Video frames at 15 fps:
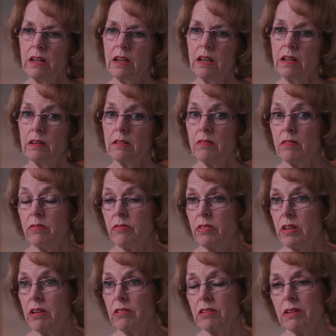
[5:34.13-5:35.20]
and for
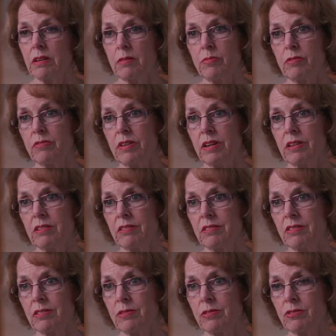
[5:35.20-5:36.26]
the healthcare
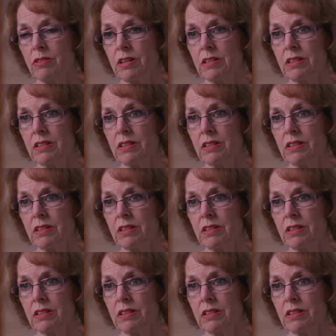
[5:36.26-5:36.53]
providers who are trying